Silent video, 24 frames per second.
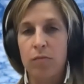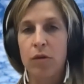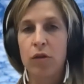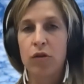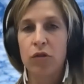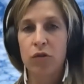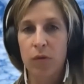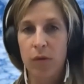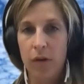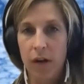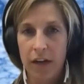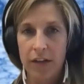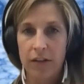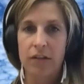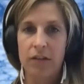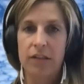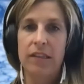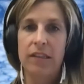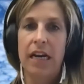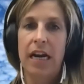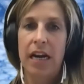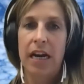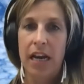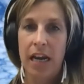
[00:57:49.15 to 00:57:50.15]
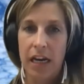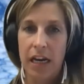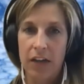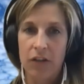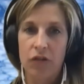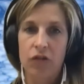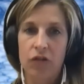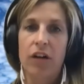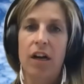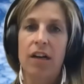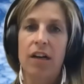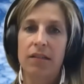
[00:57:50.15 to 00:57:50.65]
mutual understanding
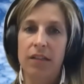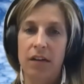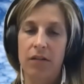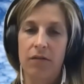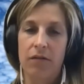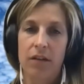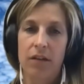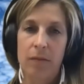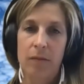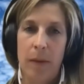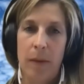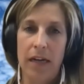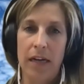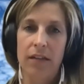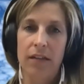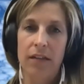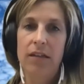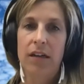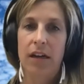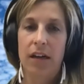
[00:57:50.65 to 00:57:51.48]
and trust and respect